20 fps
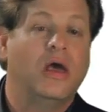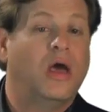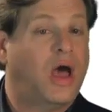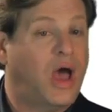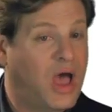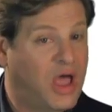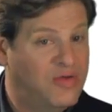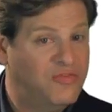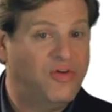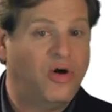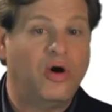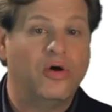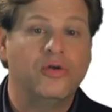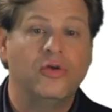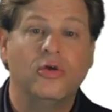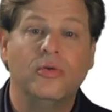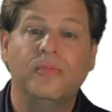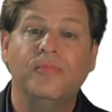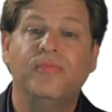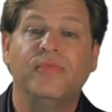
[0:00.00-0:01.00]
high
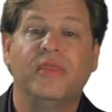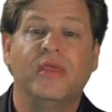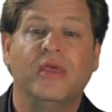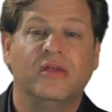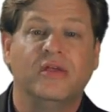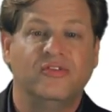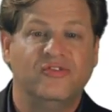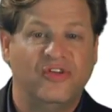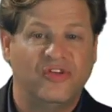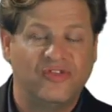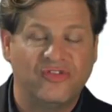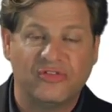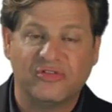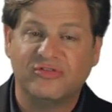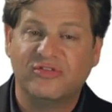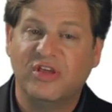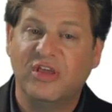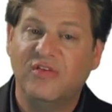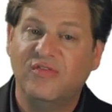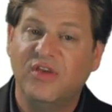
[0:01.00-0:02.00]
volume; digital
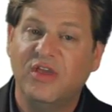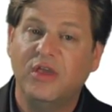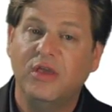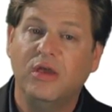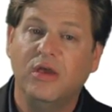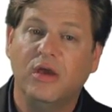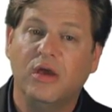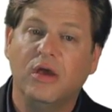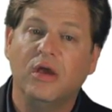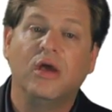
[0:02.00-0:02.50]
TV,